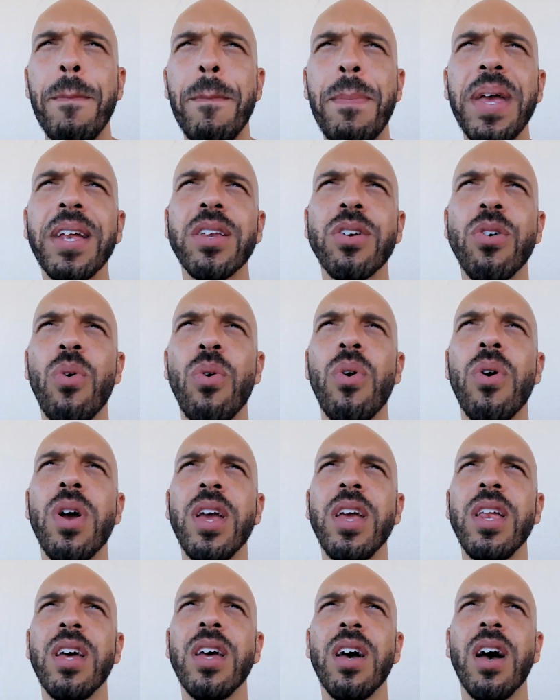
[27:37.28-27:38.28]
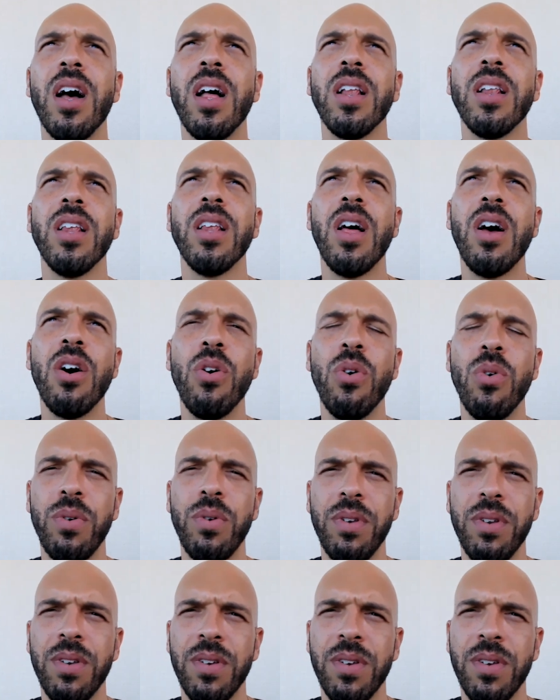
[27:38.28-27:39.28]
Bitcoin
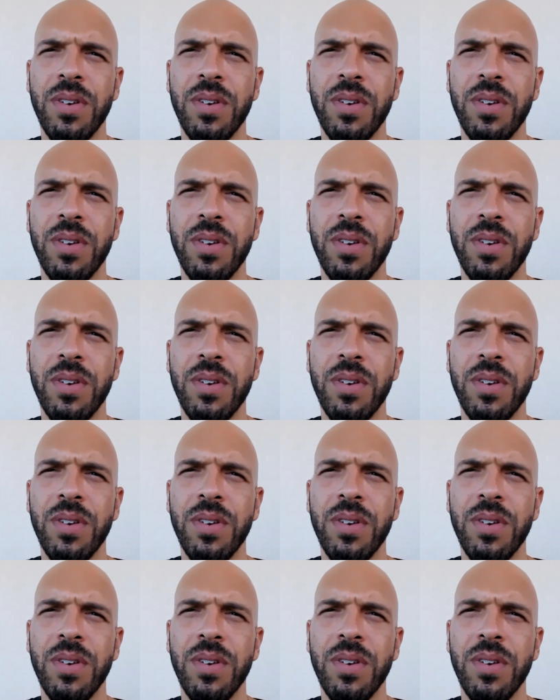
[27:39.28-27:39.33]
alone,